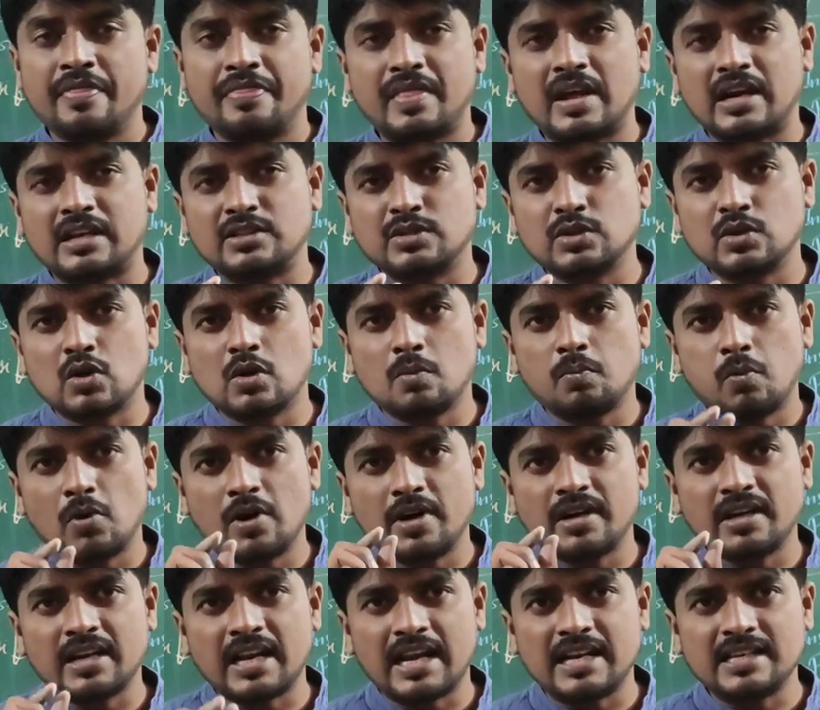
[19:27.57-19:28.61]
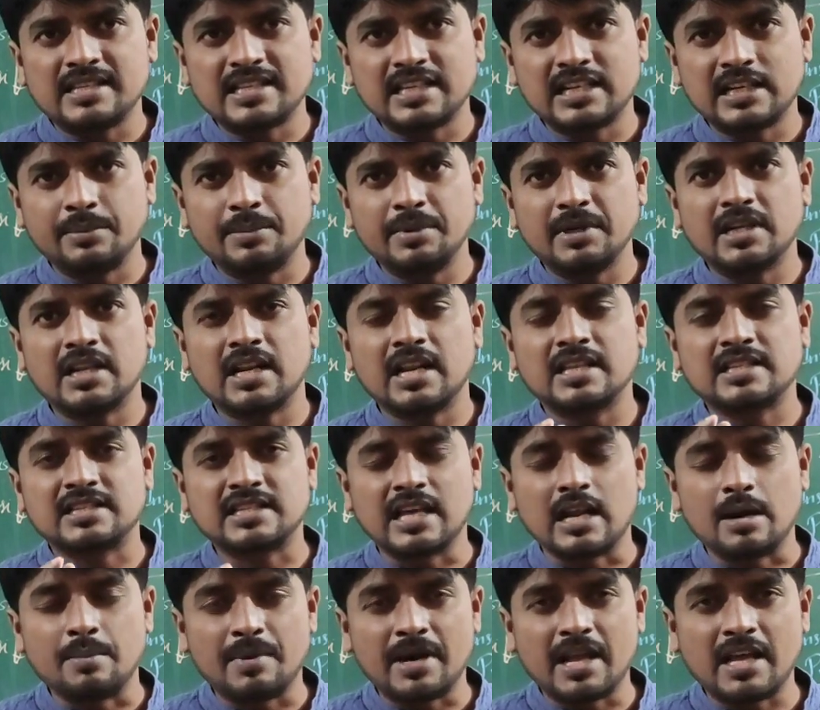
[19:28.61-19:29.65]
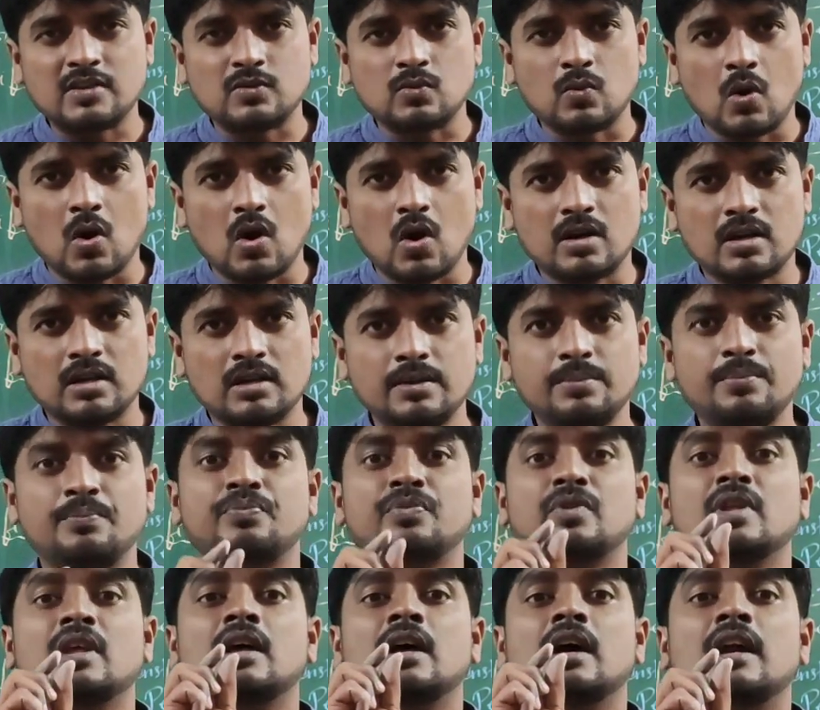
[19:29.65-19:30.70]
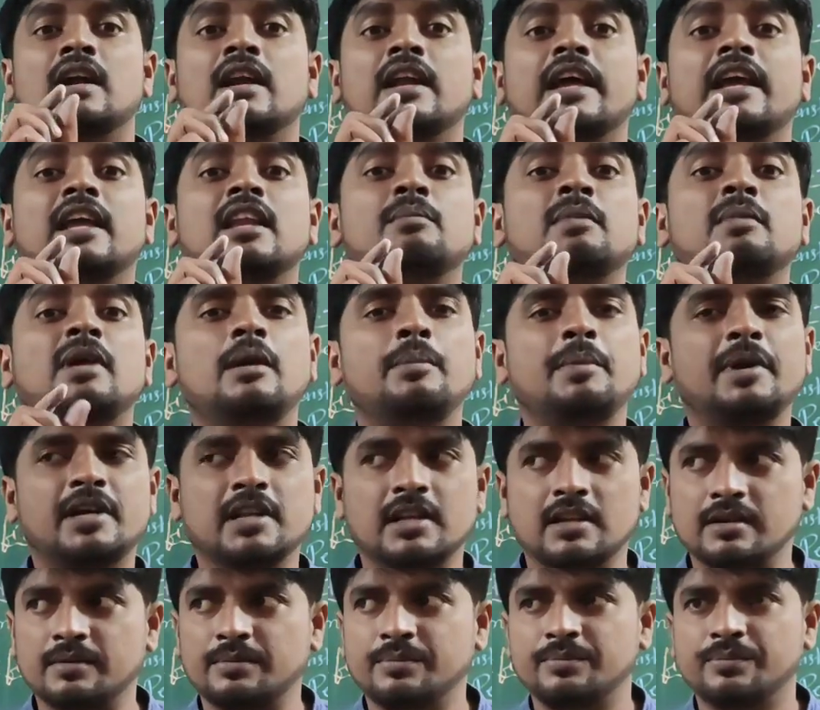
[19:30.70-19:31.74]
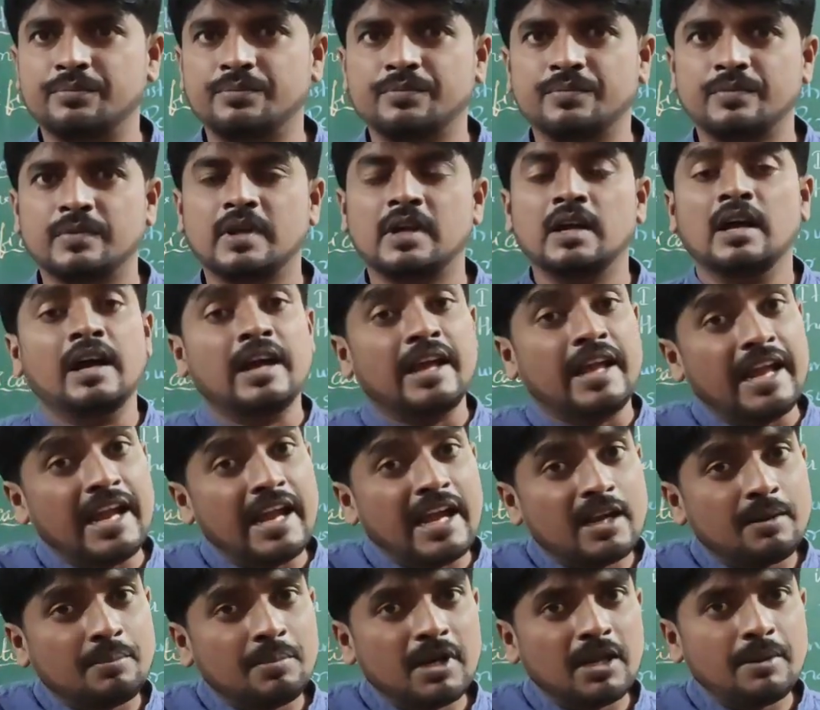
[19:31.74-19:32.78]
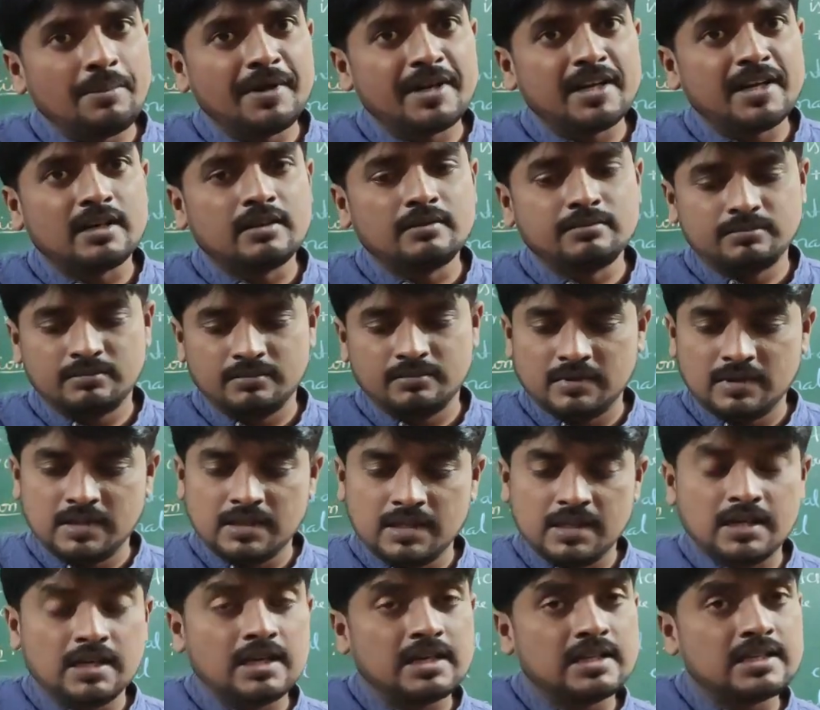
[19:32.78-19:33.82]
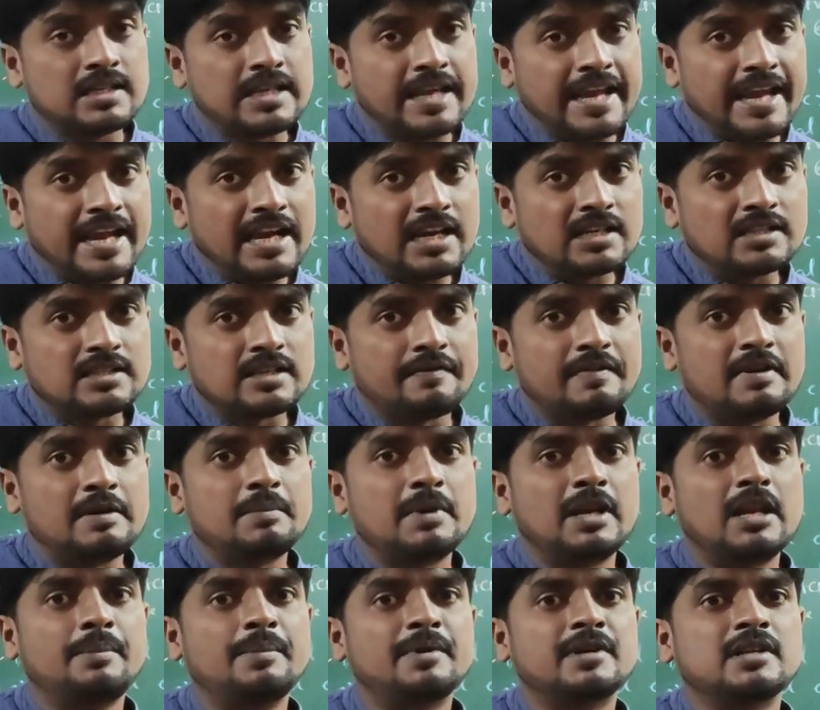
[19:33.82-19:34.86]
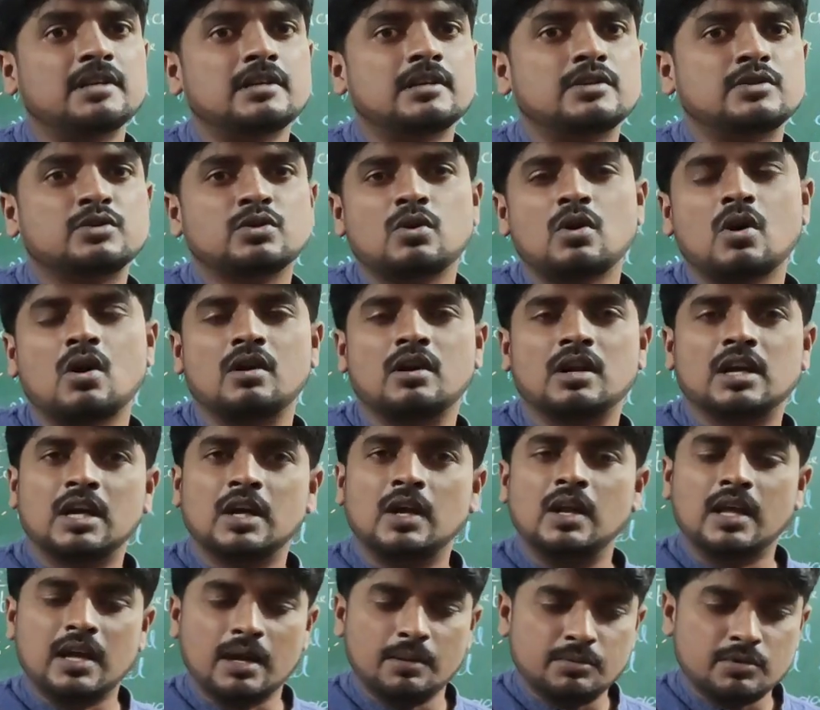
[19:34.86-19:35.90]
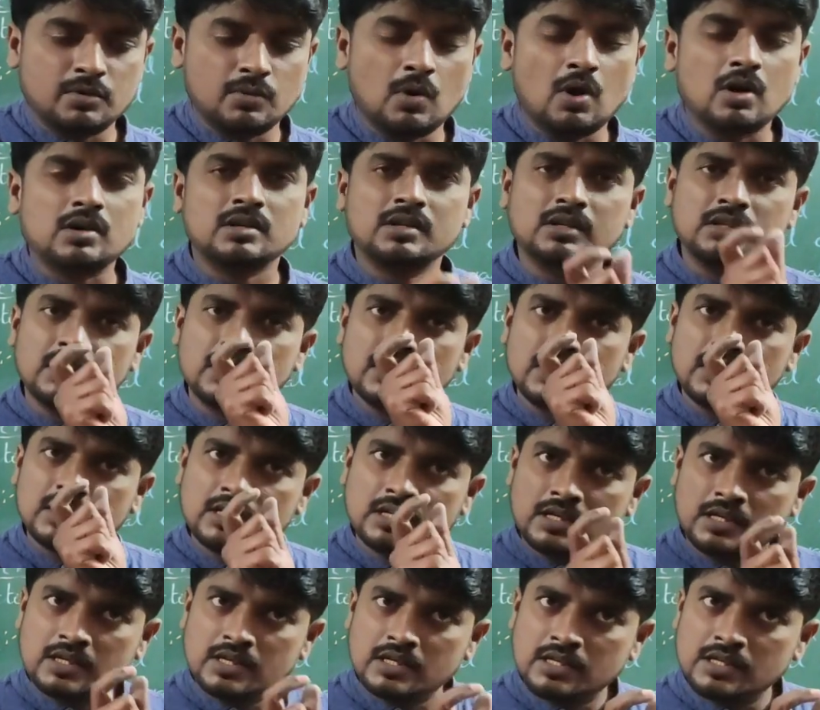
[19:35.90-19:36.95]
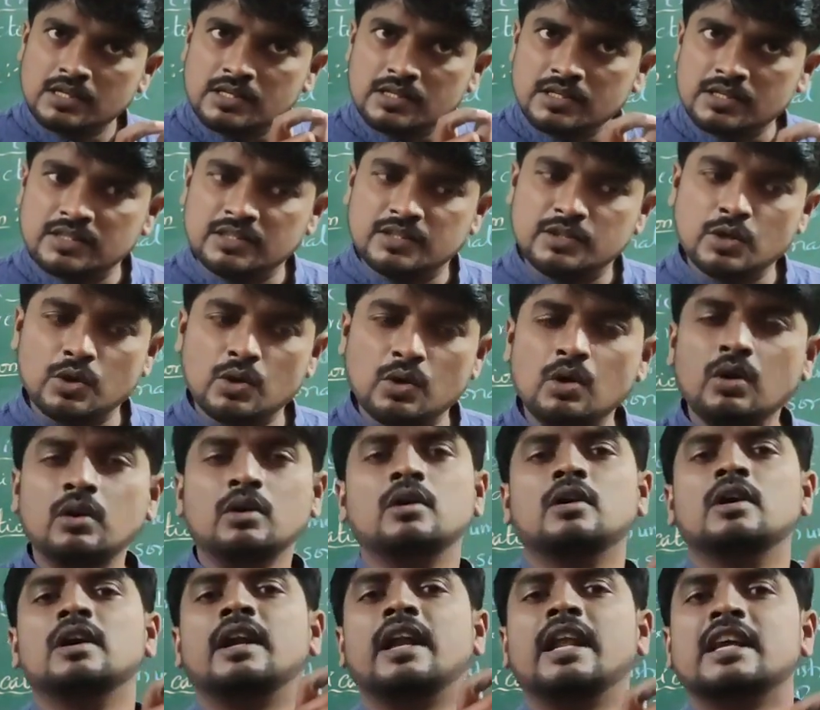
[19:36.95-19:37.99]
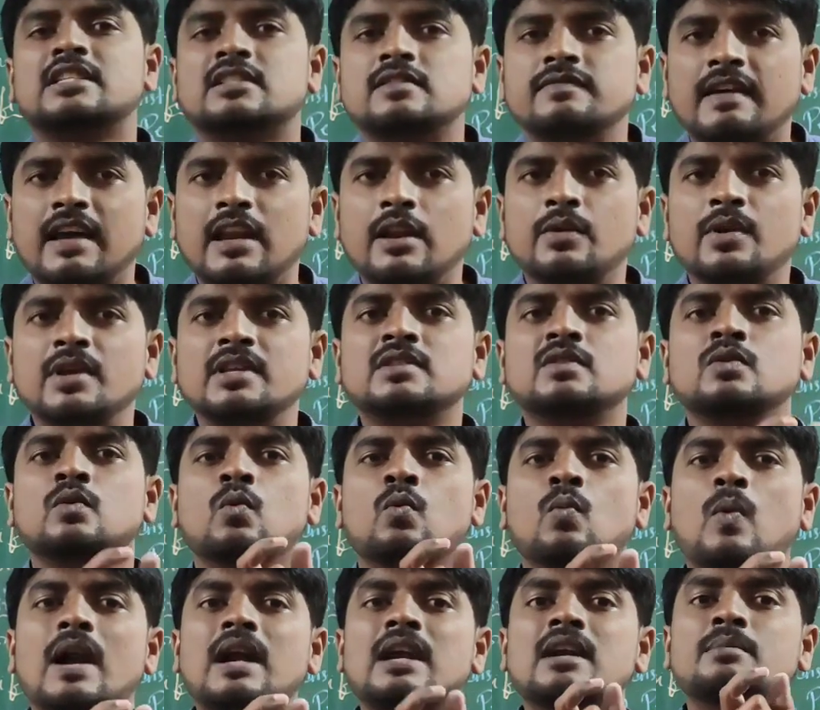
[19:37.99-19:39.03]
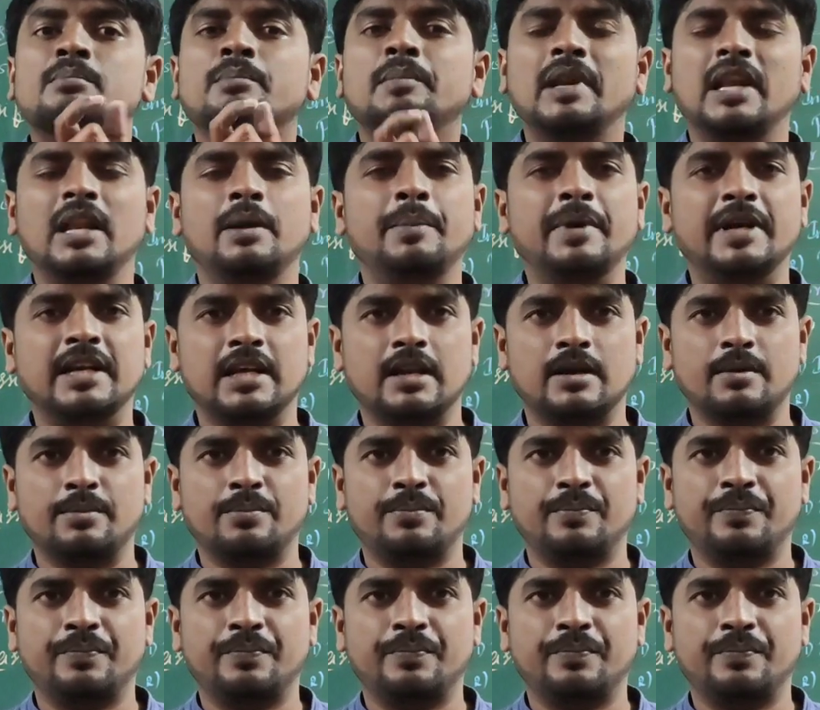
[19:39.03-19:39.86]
That 0.9 centimeter is termed as water. 9 millimeter, 8 millimeter, 7 millimeter, so on. We come to what? 0. Next value is 1 millimeter.